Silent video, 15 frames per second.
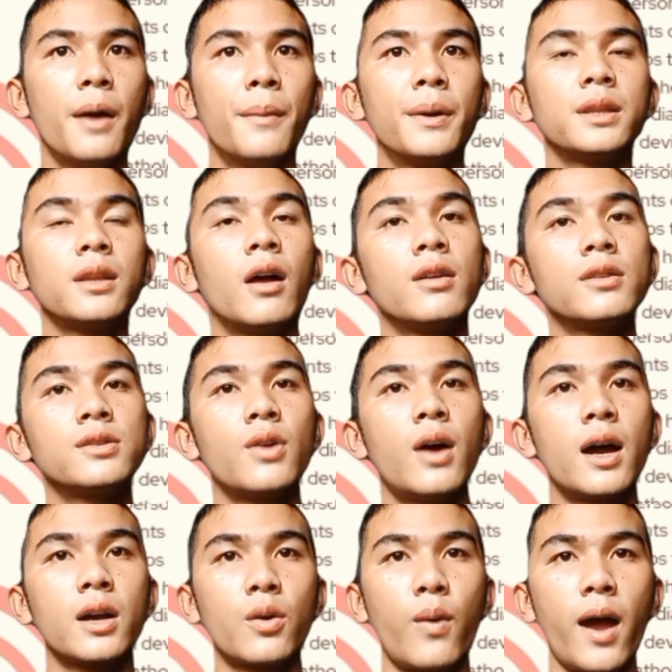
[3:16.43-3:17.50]
but also
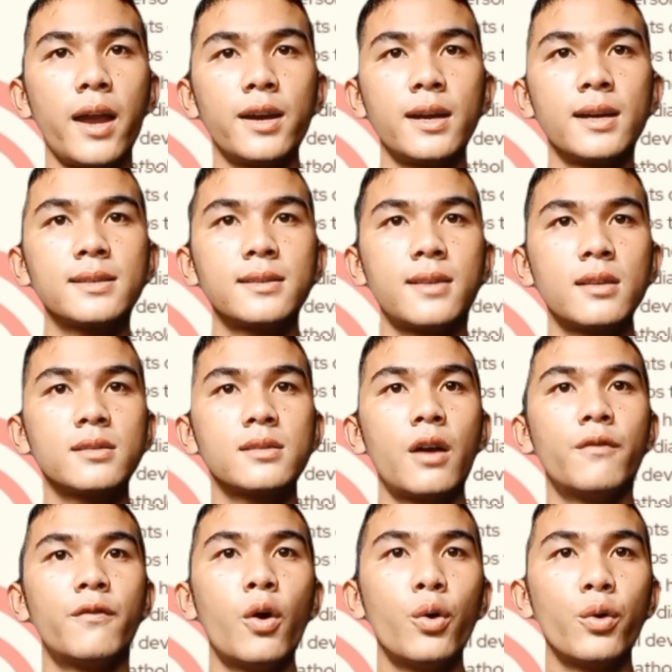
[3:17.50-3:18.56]
acquire a sense
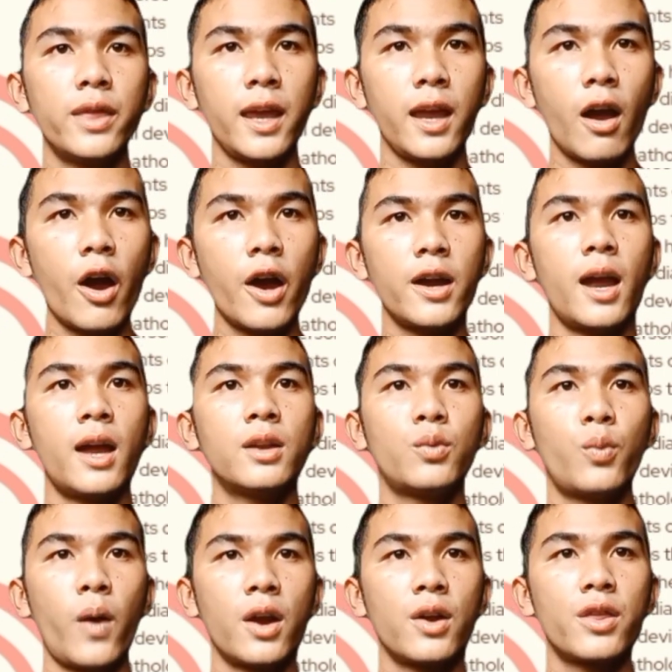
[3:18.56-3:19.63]
of who they are
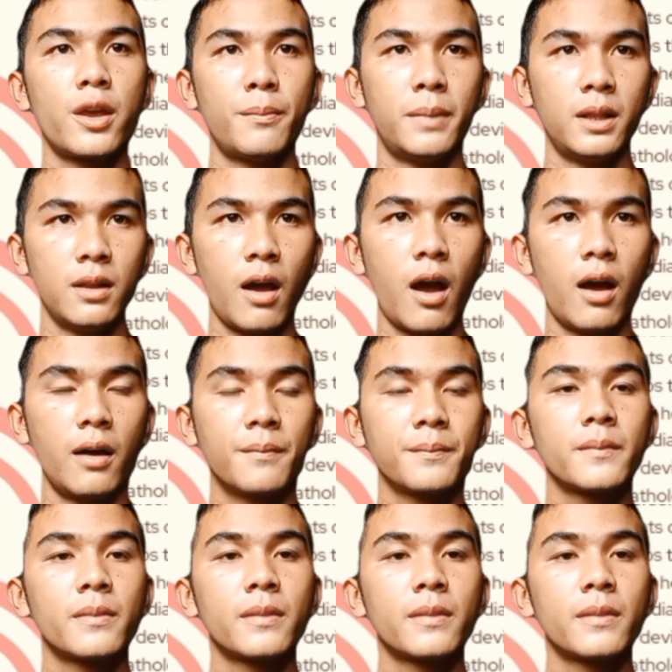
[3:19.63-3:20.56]
and where they belong.